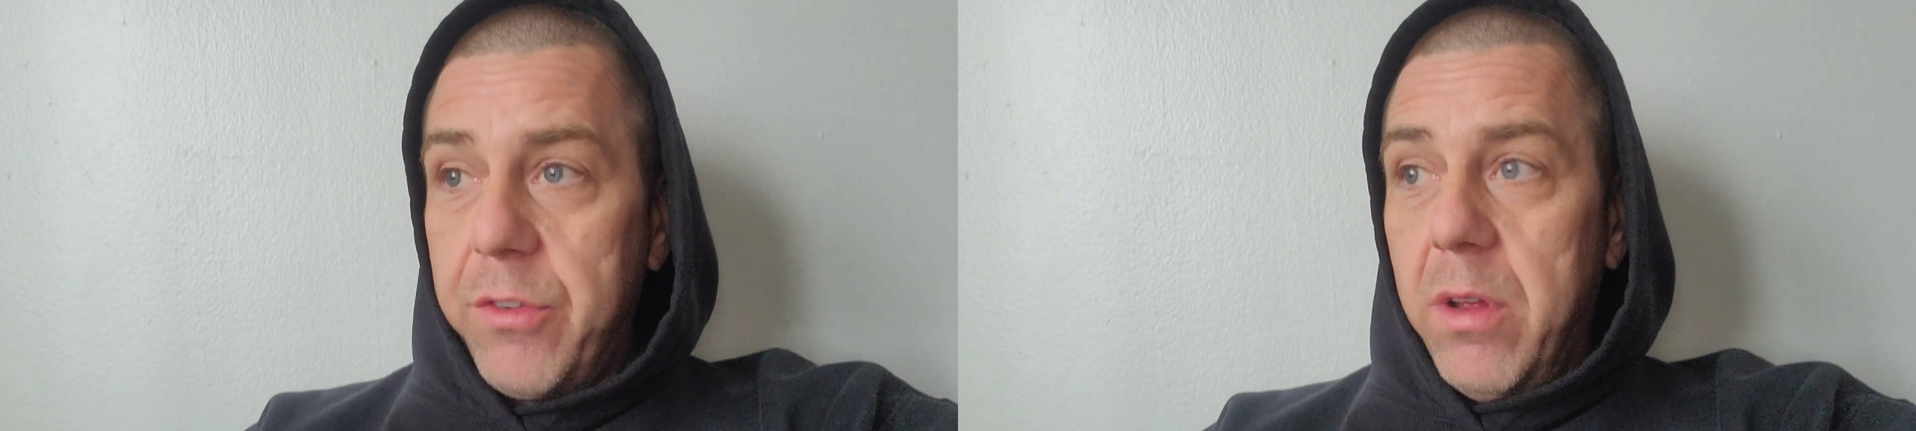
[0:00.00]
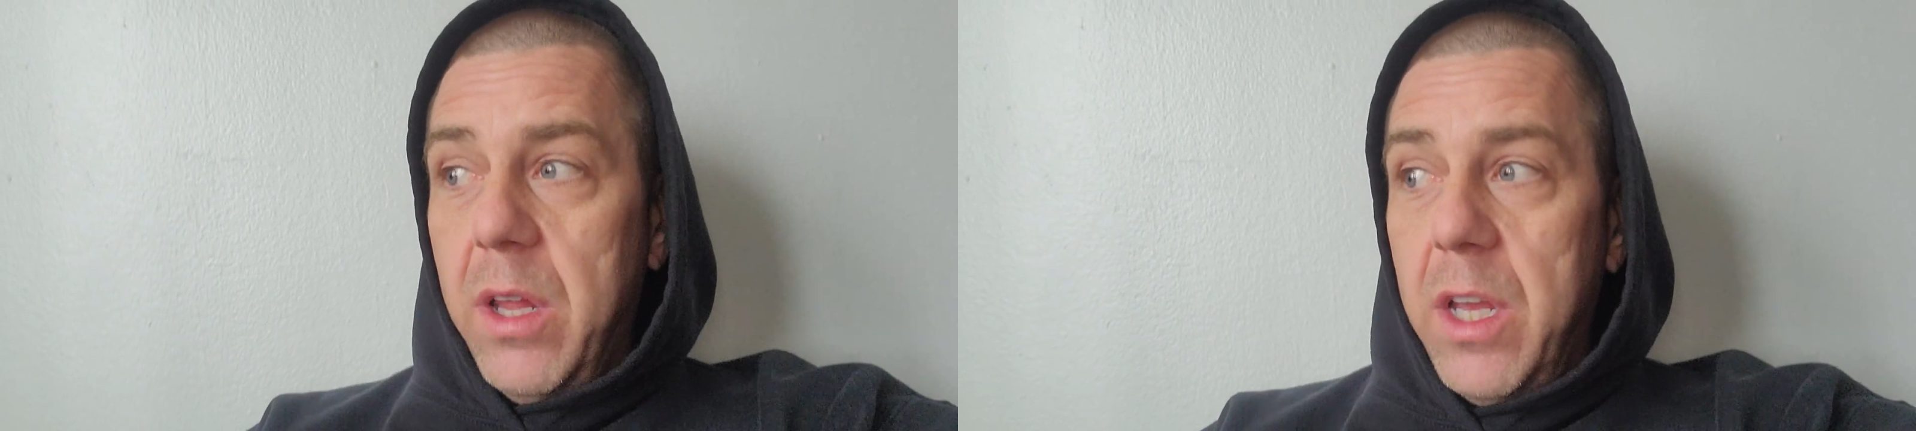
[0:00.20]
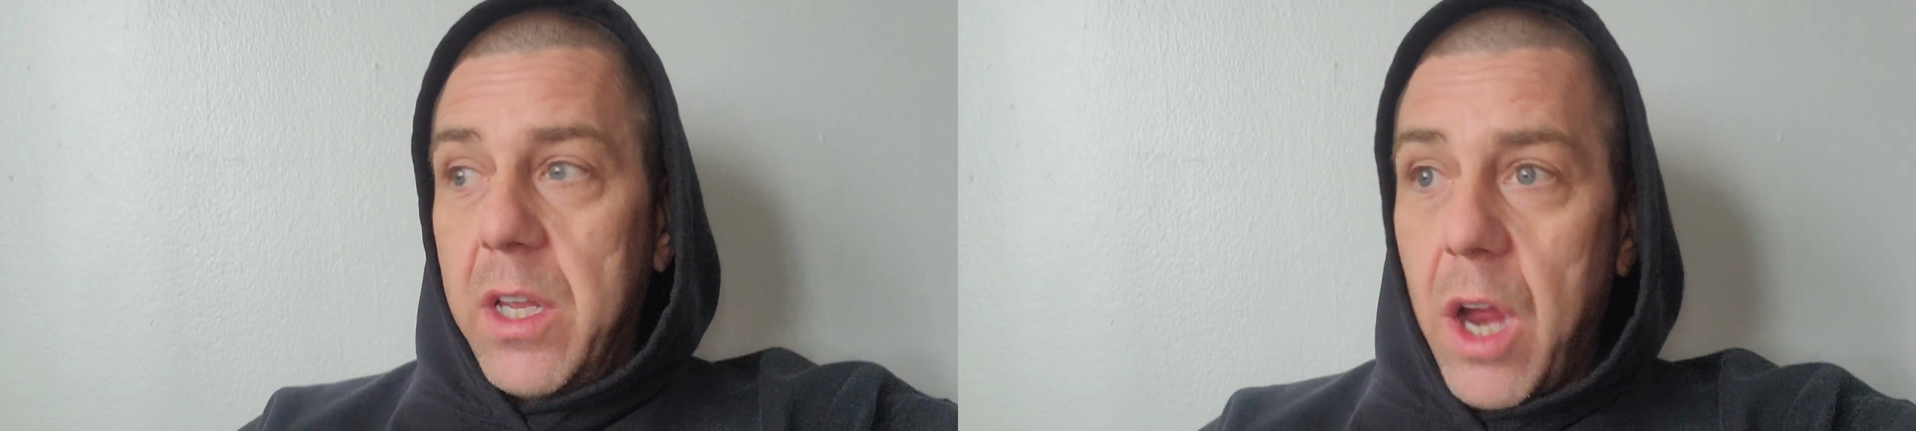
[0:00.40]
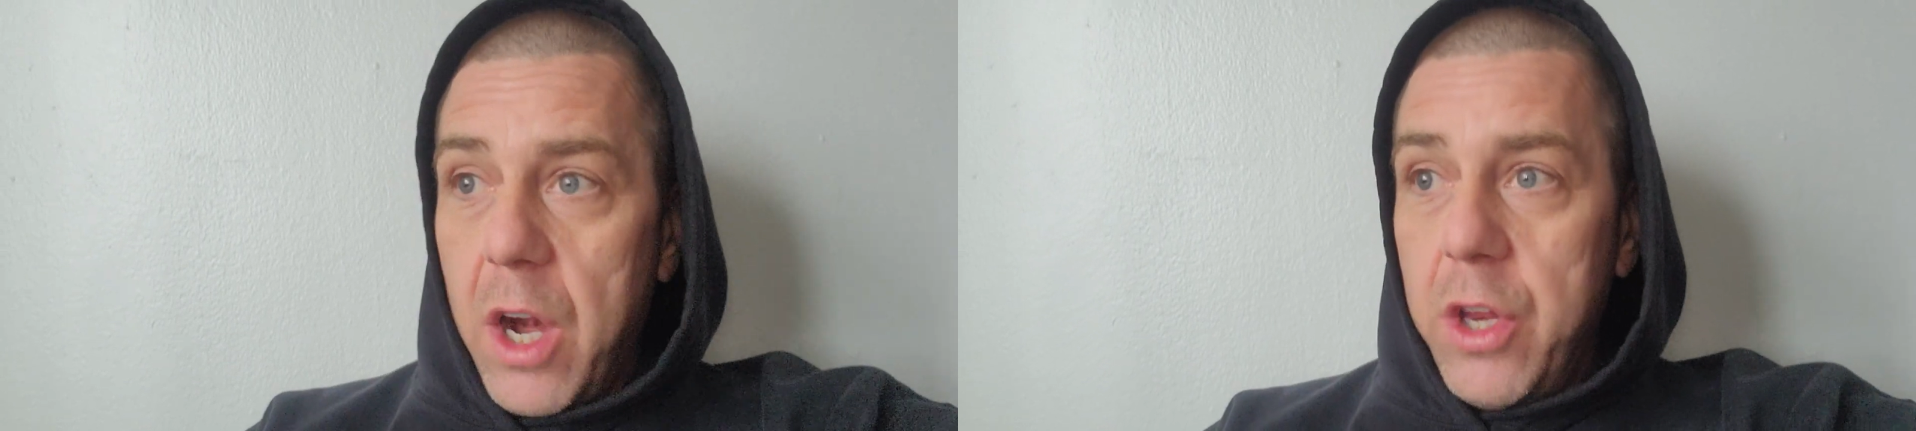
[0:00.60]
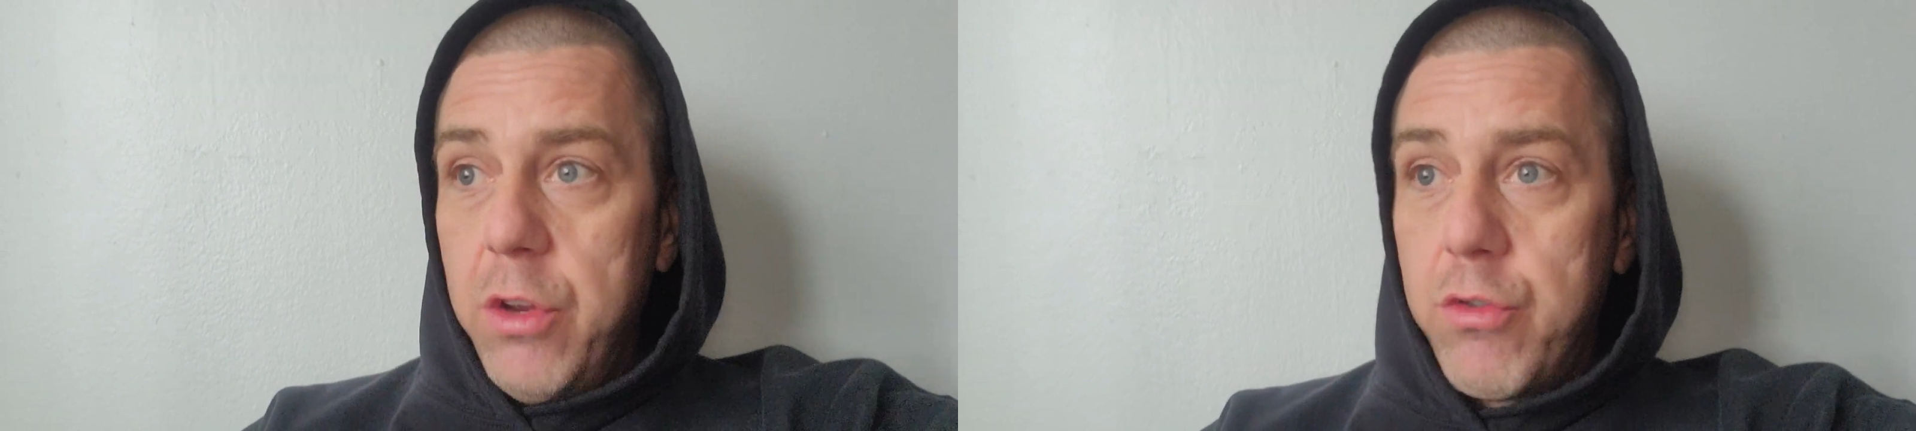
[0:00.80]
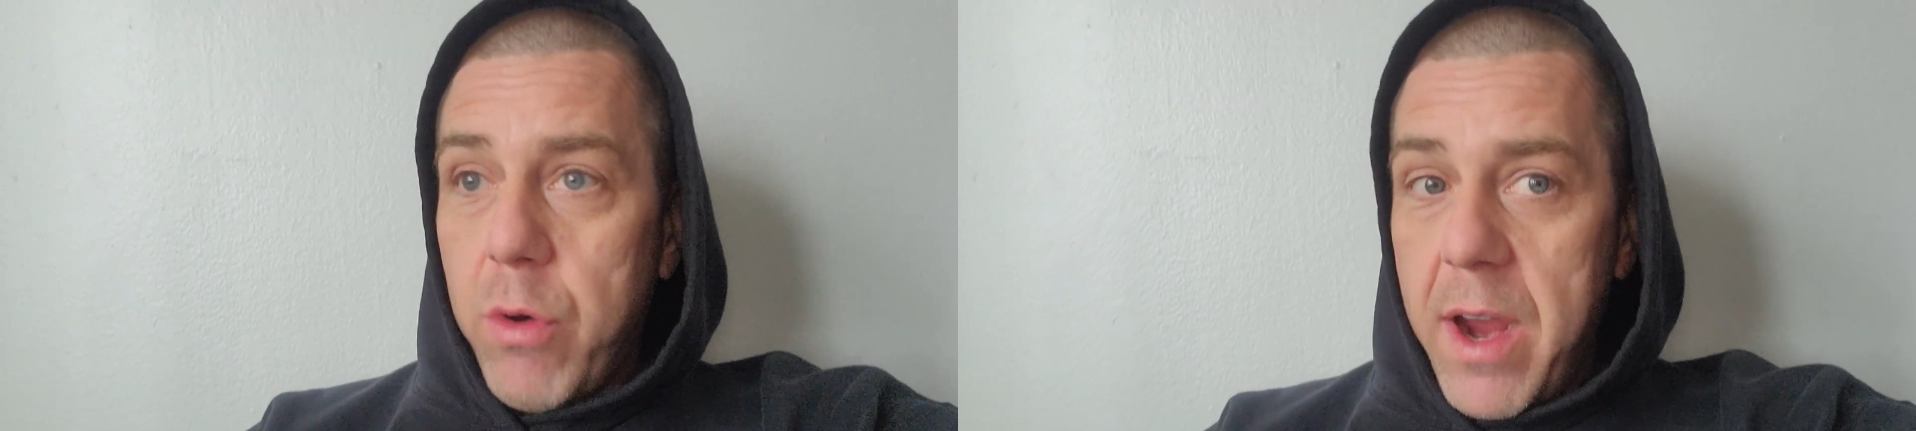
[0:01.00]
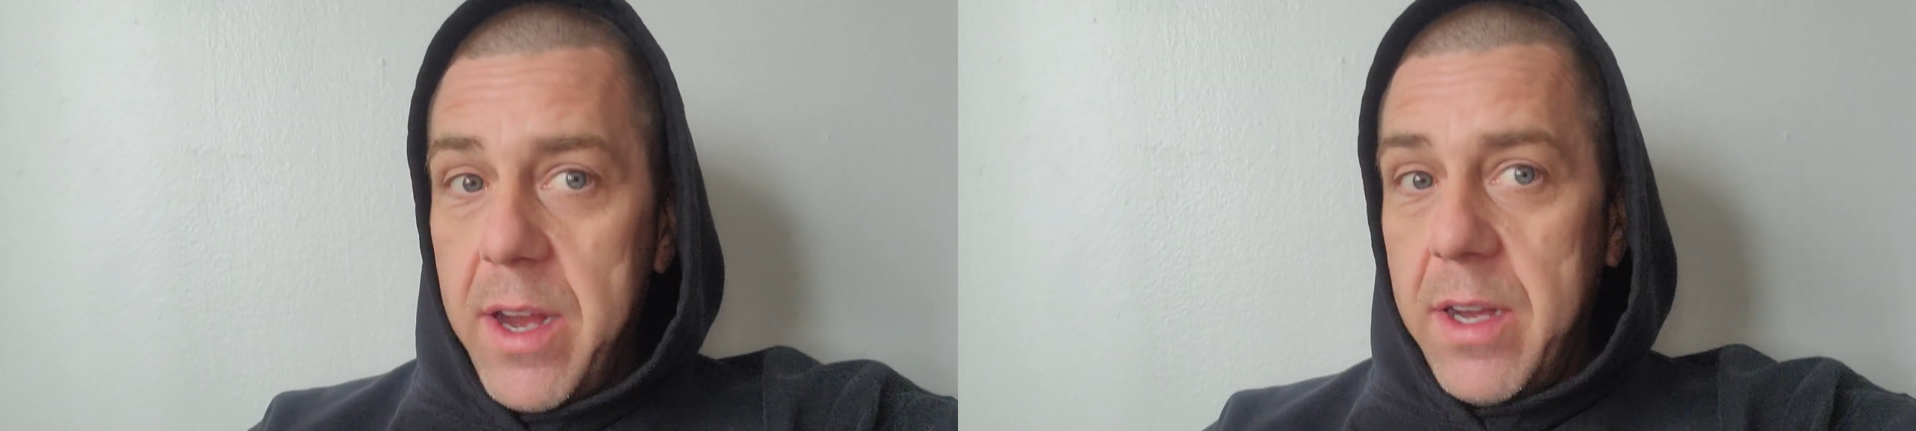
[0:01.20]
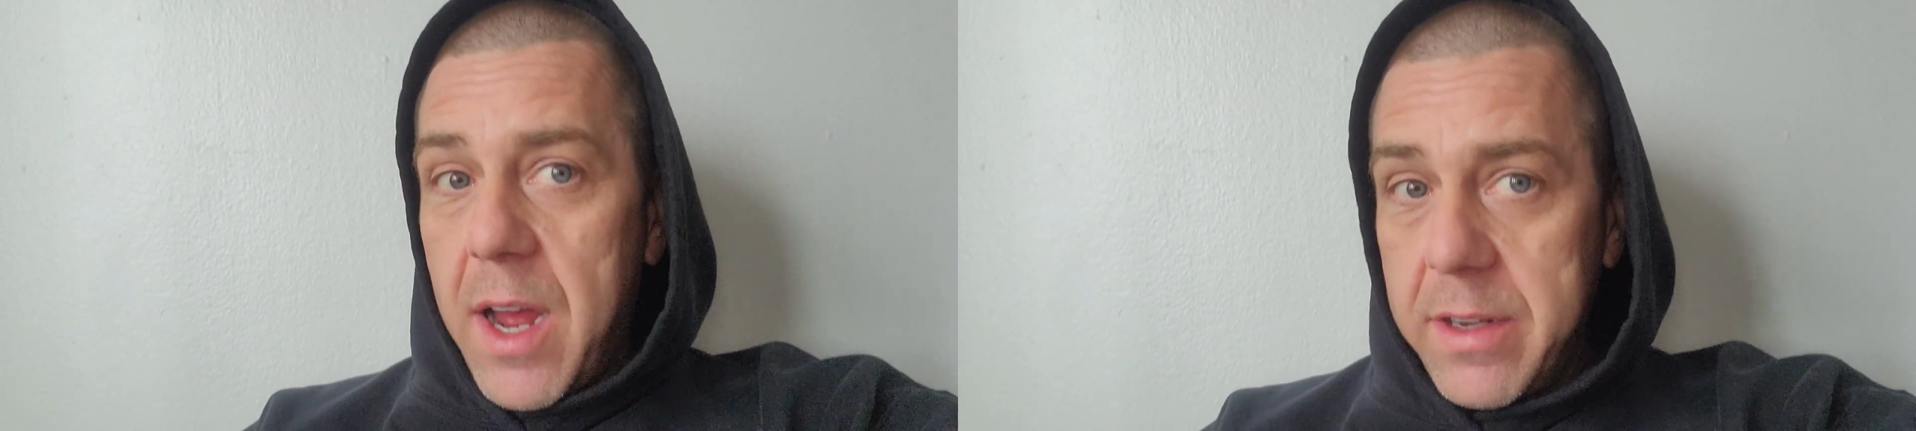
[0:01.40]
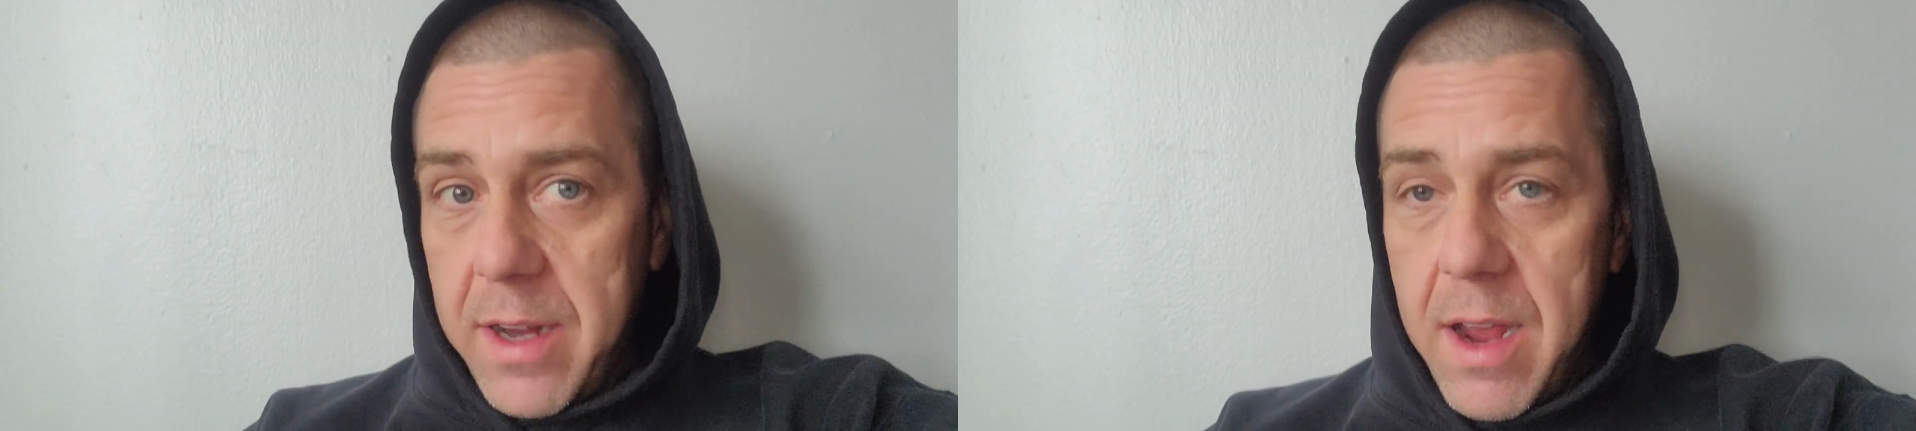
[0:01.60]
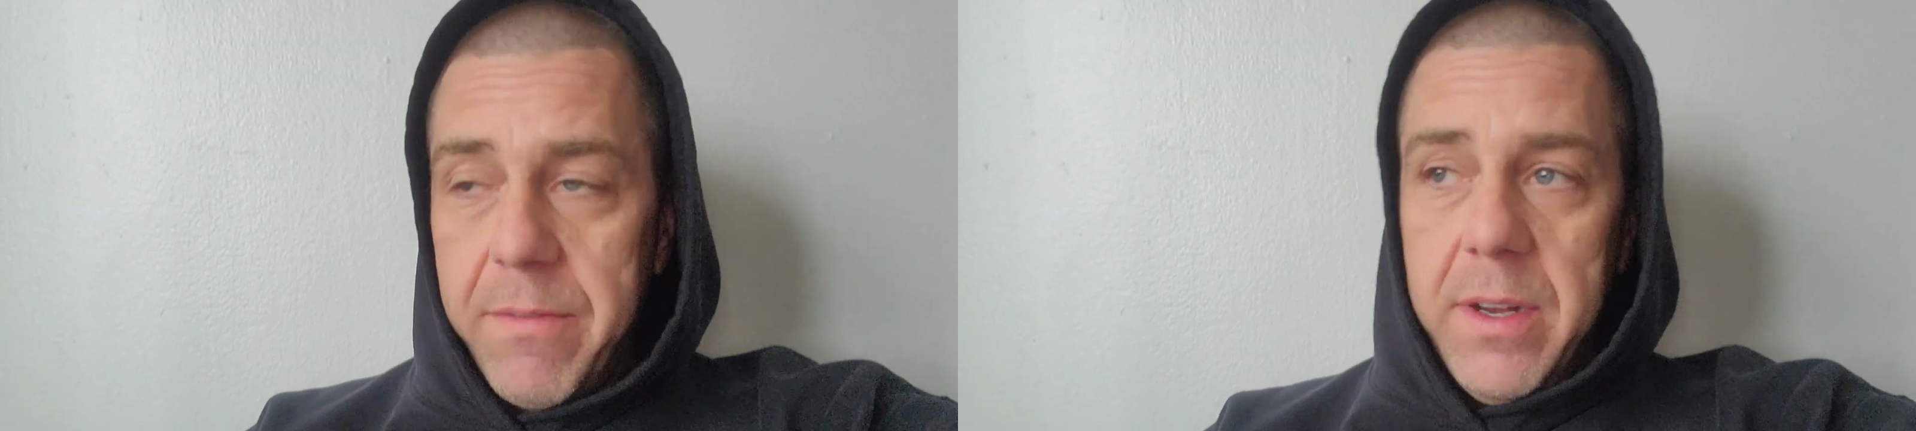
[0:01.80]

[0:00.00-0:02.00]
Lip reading: So like, are you trying not to have